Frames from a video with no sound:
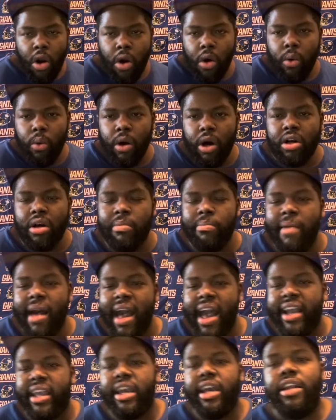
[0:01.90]
Welcome
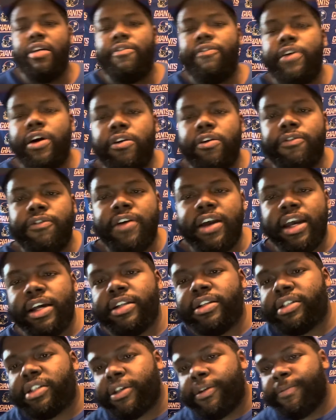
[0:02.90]
back, NFL
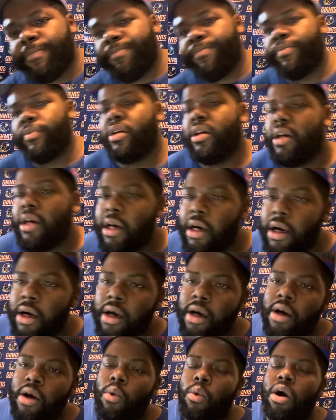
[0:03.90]
fans.
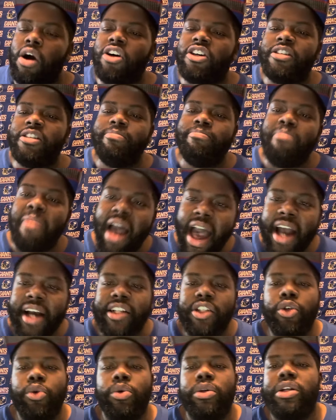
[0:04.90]
Welcome back
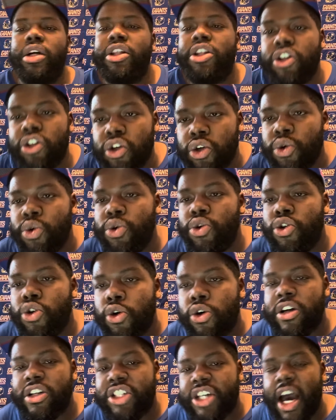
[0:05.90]
to another New
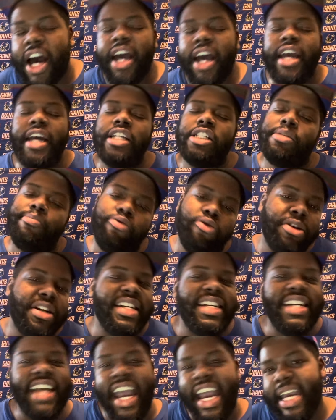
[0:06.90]
York Giants
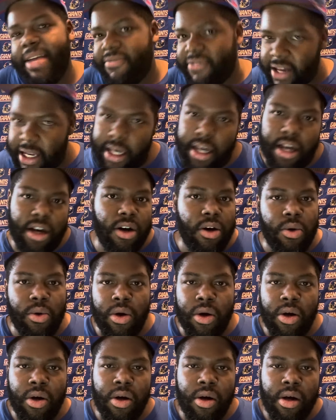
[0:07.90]
pregame video
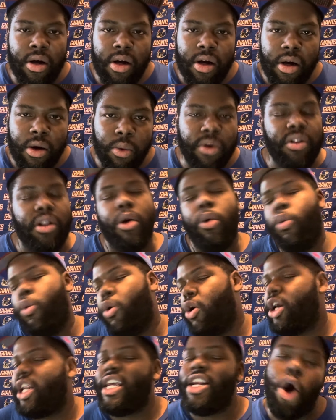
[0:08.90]
with the
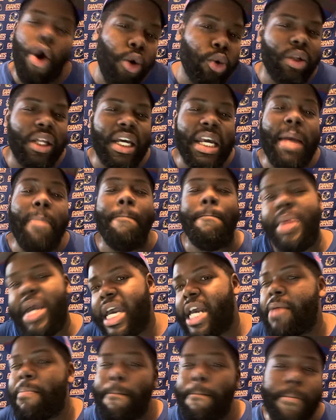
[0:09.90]
one and only
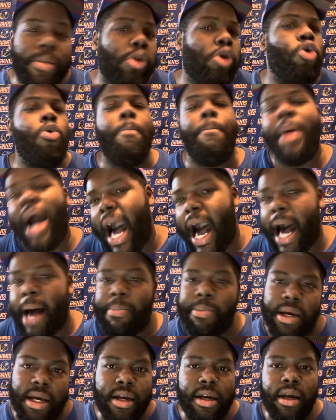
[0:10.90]
Big Blue
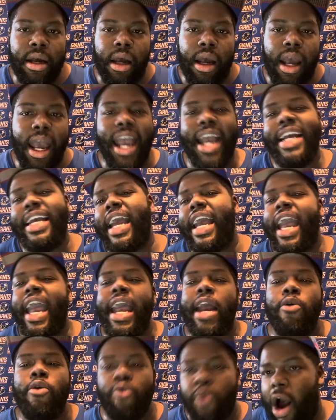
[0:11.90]
Poppy,
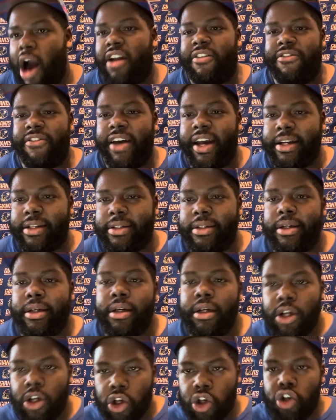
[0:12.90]
a.k.a. Ron Effect.
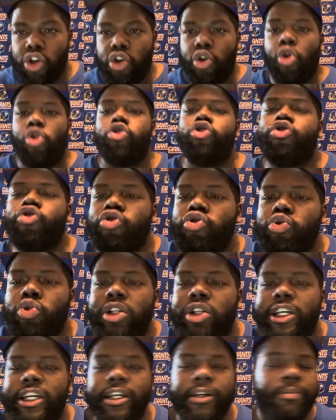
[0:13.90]
Yours
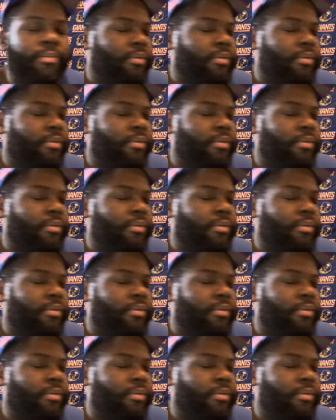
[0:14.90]
truly.